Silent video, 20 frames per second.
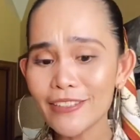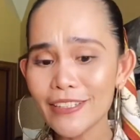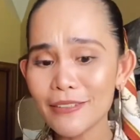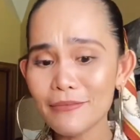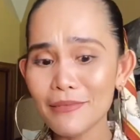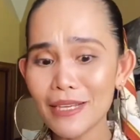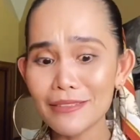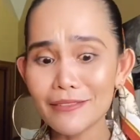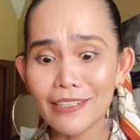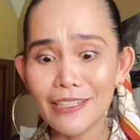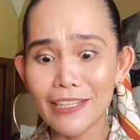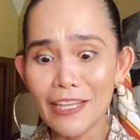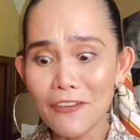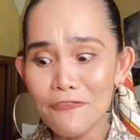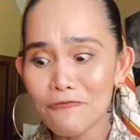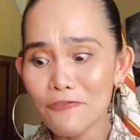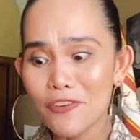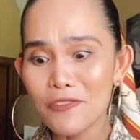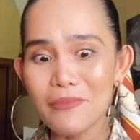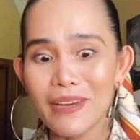them and
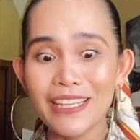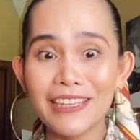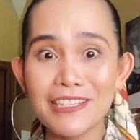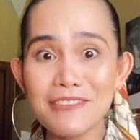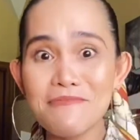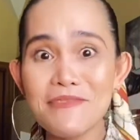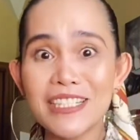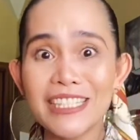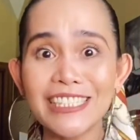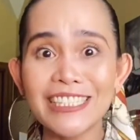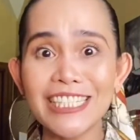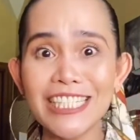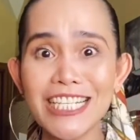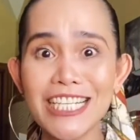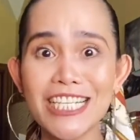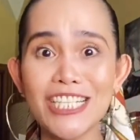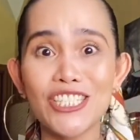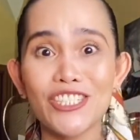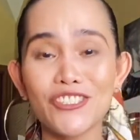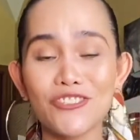claim for my limited
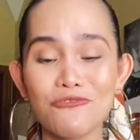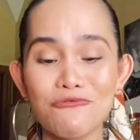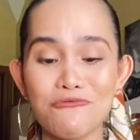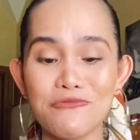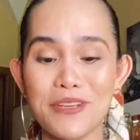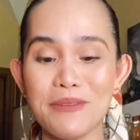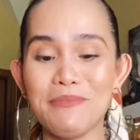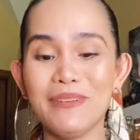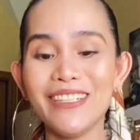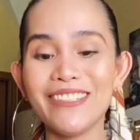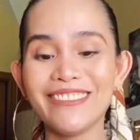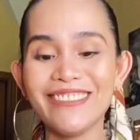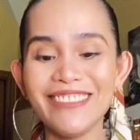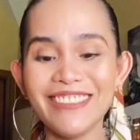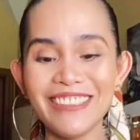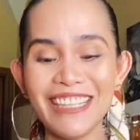edition ribbon?